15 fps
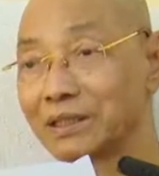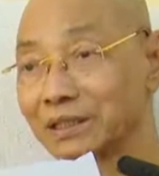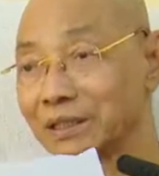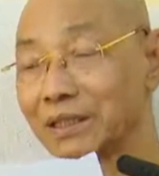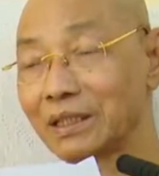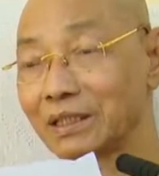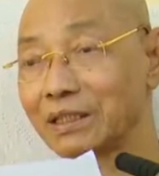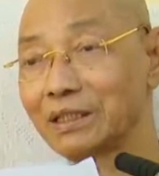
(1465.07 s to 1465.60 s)

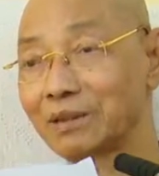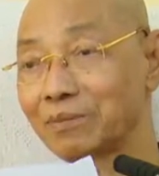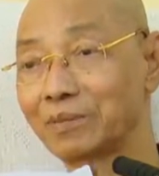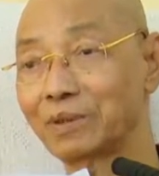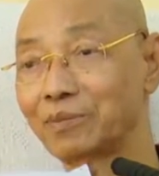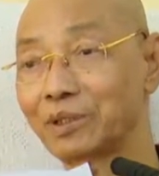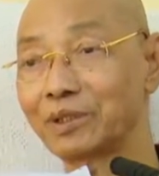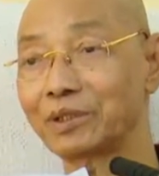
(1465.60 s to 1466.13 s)
That is a
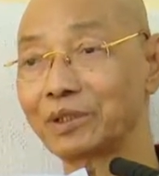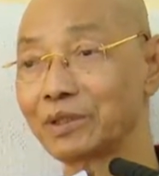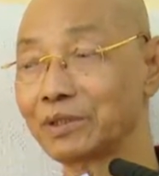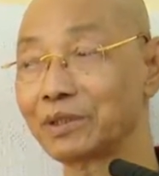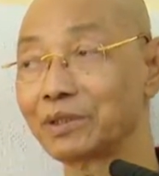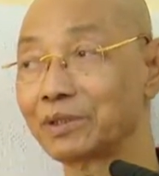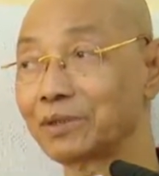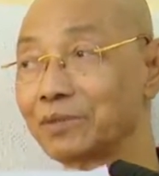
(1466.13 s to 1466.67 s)
memory.
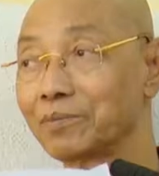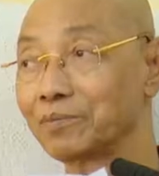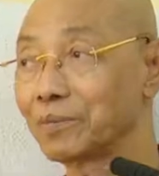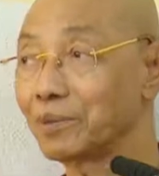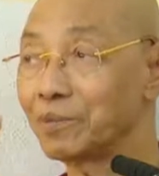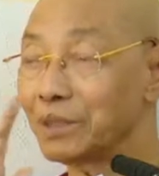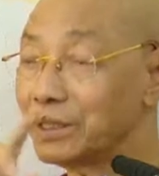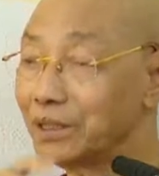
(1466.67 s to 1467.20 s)

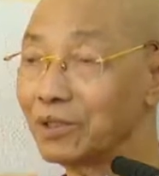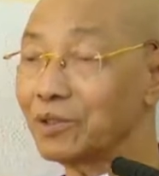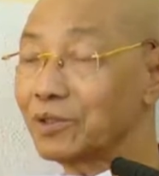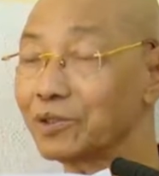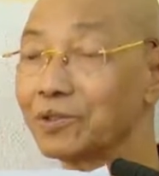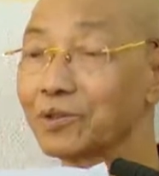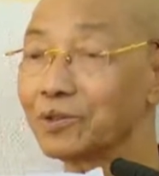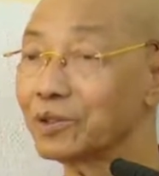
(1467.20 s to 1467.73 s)
Memory
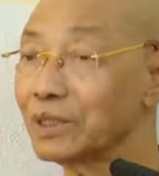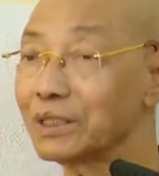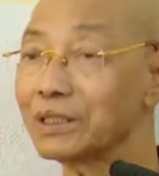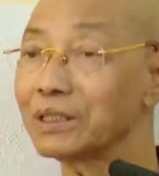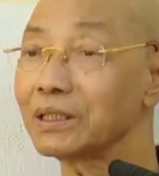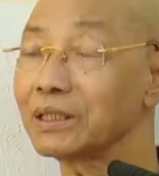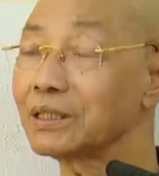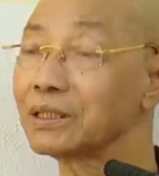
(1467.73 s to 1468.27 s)
also sati.